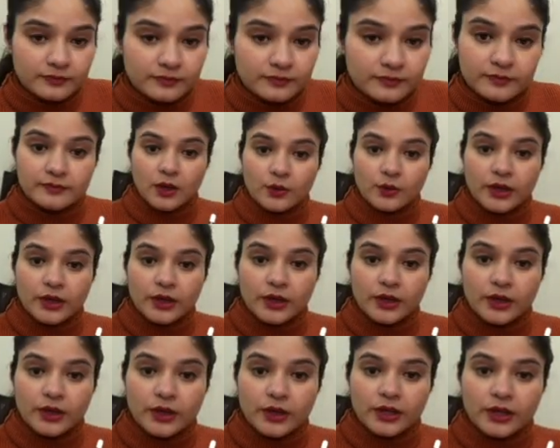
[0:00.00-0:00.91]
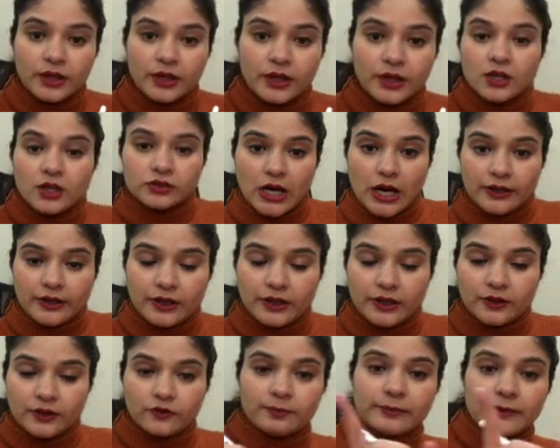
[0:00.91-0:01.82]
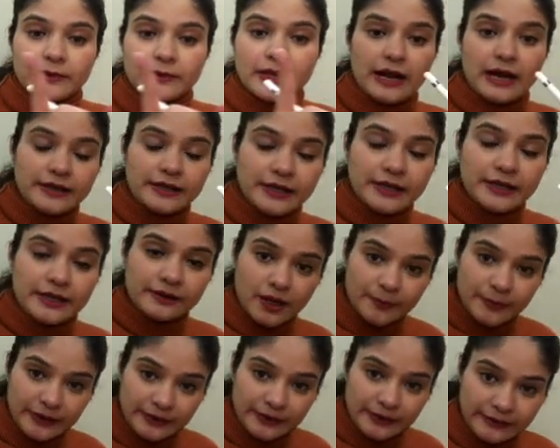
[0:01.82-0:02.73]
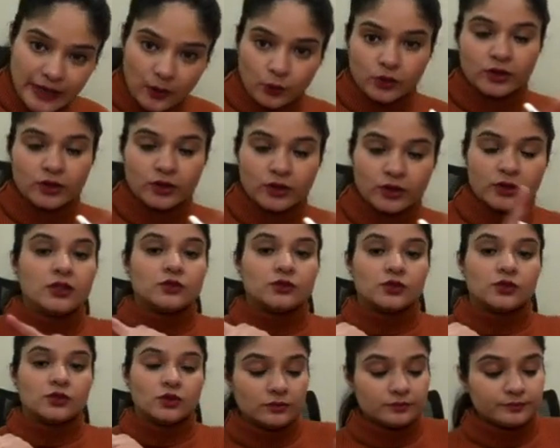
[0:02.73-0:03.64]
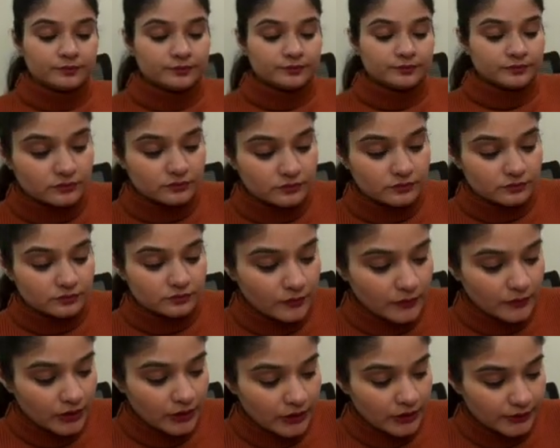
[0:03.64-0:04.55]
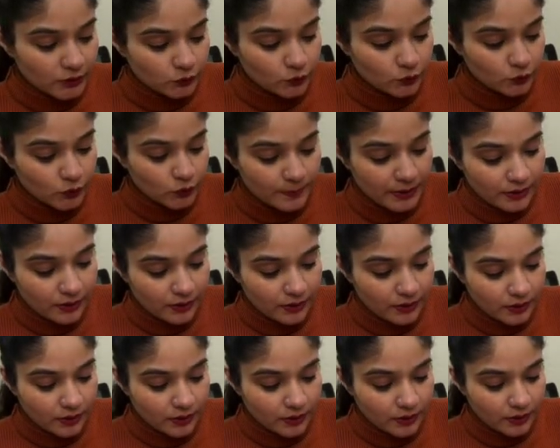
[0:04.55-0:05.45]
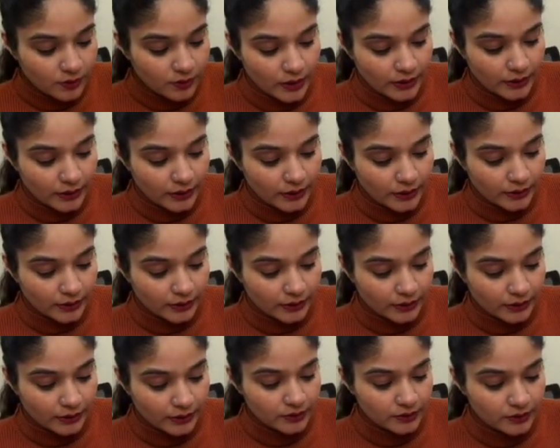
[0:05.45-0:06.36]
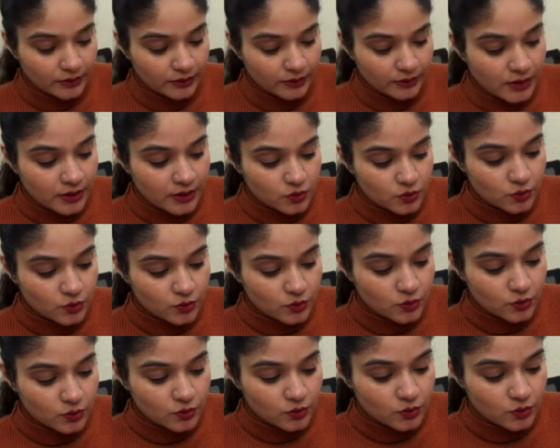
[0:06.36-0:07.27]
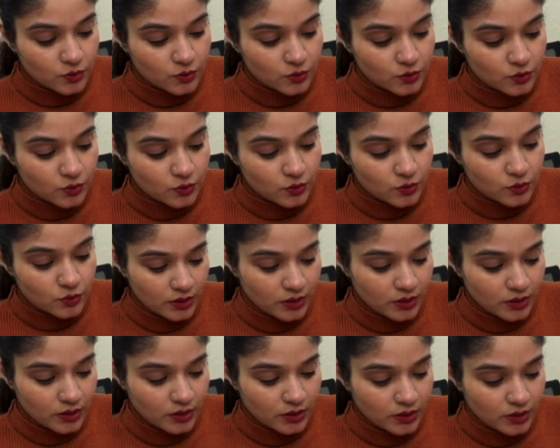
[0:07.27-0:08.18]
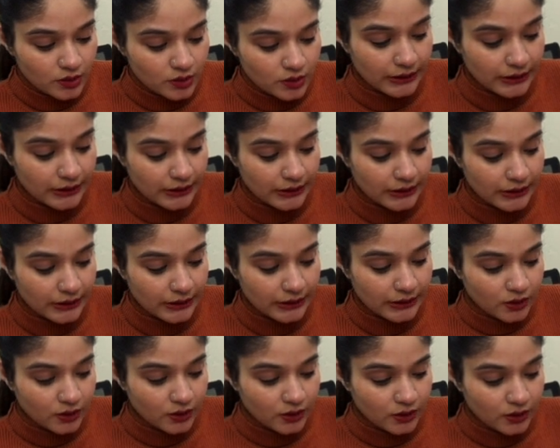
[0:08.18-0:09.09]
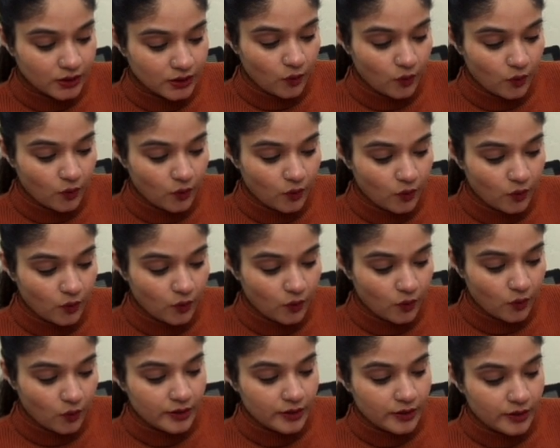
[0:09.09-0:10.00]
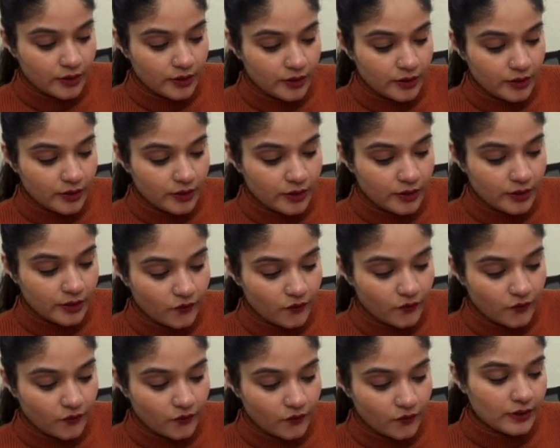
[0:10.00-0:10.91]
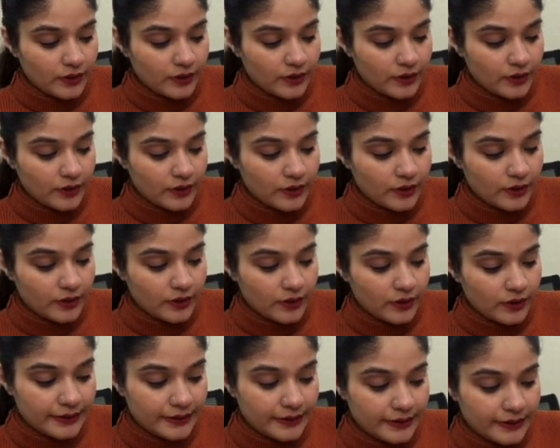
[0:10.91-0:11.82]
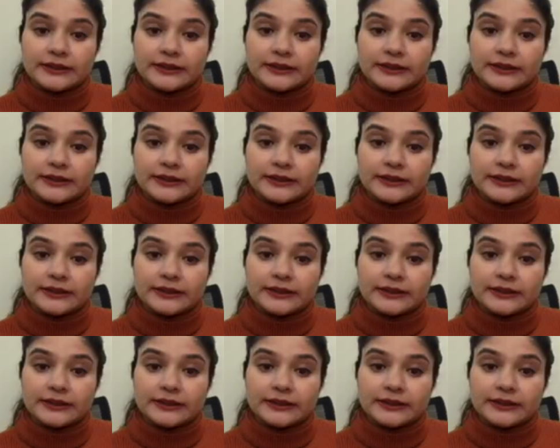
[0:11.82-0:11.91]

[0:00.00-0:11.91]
Okay, so starting from that and coming down. So this would be 1, 2, 3, 4, 5 and a 6.